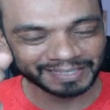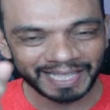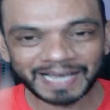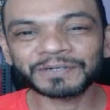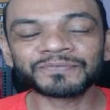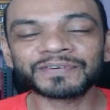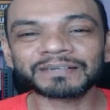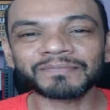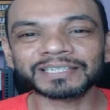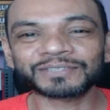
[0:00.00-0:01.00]
Thank you
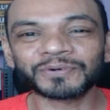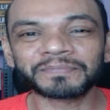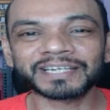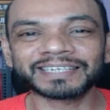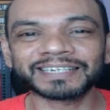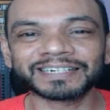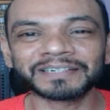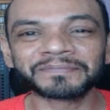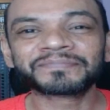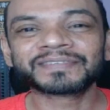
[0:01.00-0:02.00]
very much for being
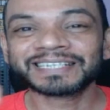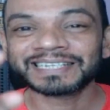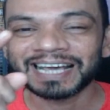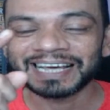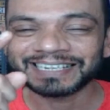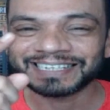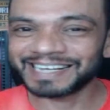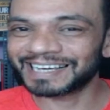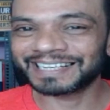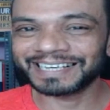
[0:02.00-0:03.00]
here.
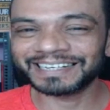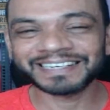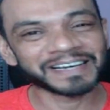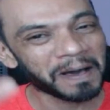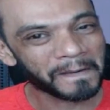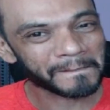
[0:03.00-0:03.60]
Take care.